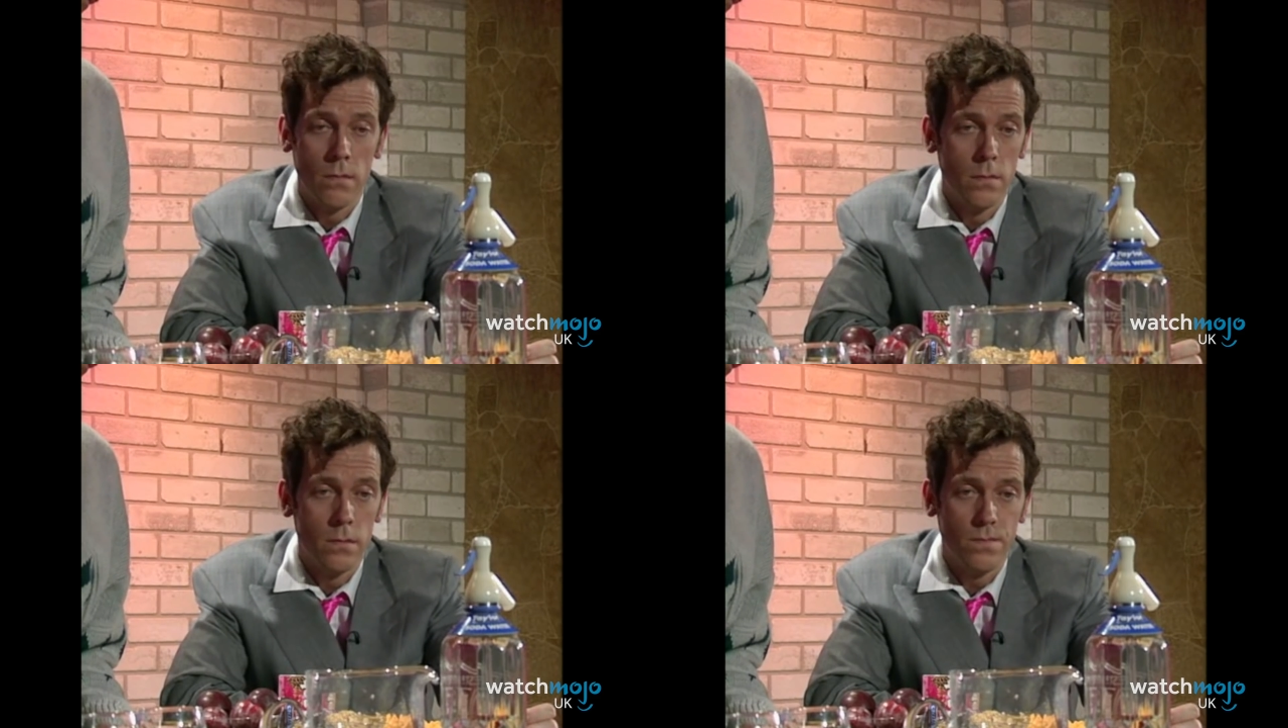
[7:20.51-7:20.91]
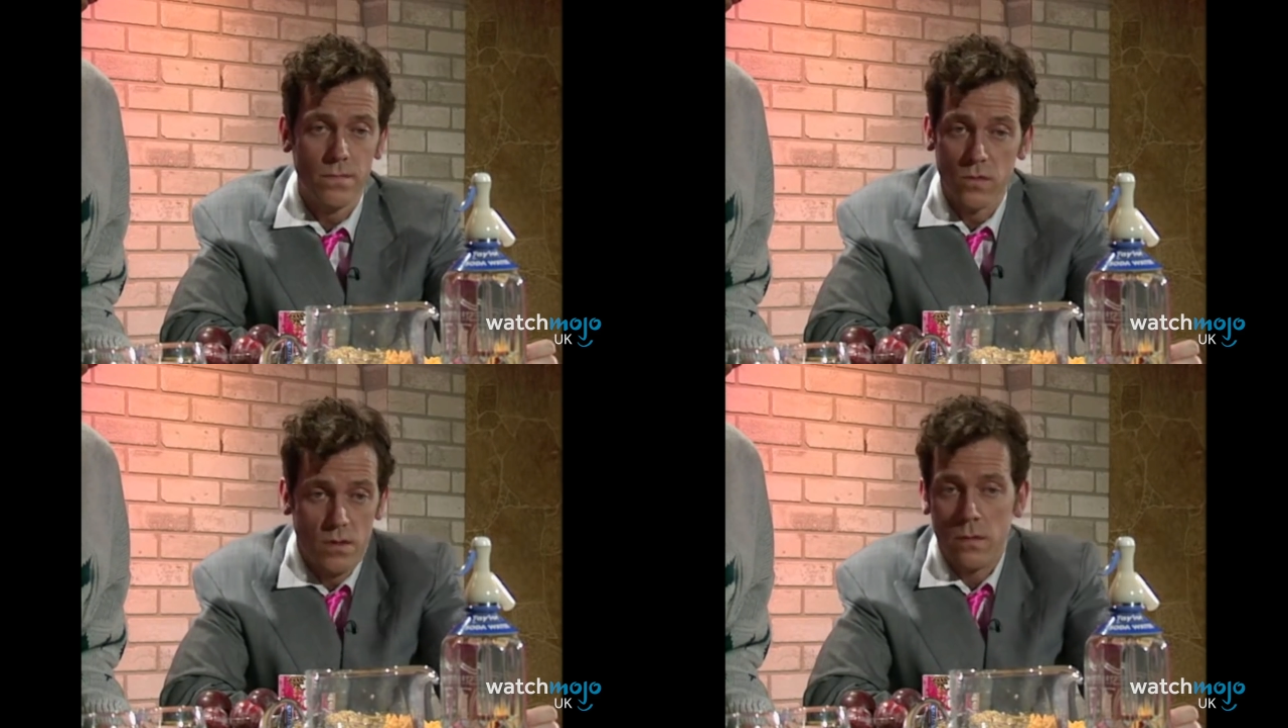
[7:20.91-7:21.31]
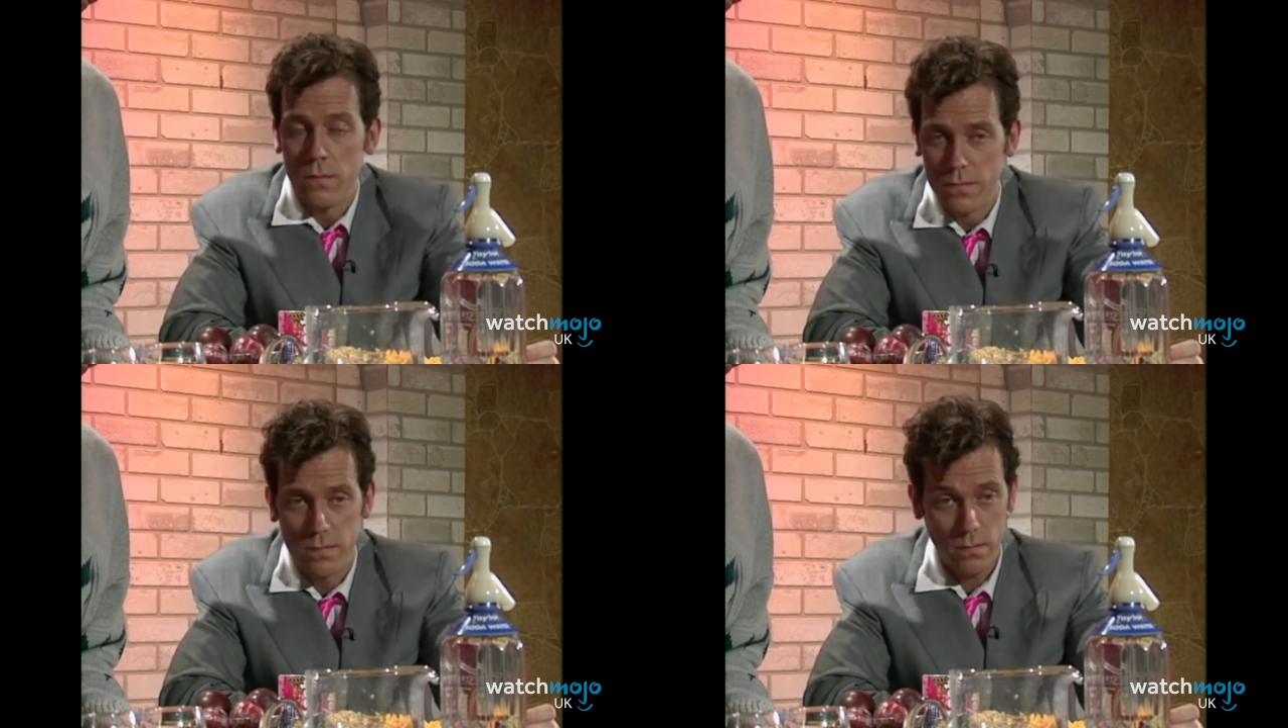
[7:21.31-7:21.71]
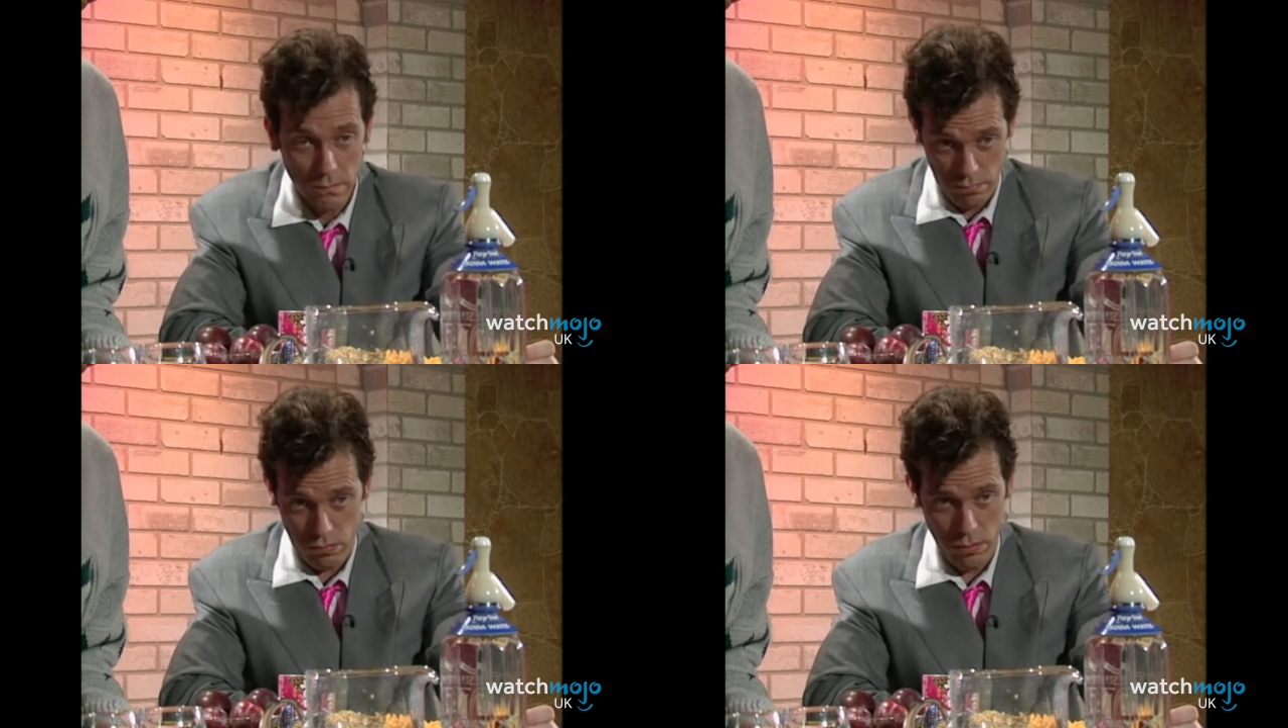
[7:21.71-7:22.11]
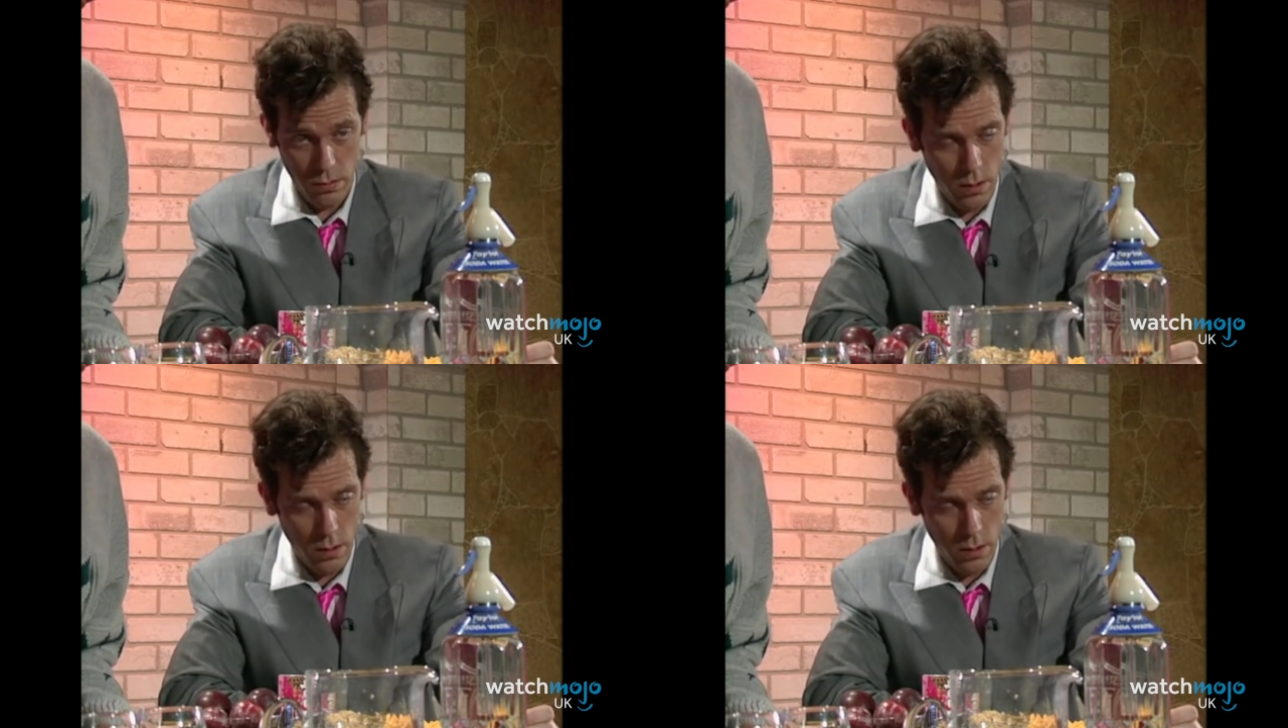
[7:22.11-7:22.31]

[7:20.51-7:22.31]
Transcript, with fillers: fans of all ages are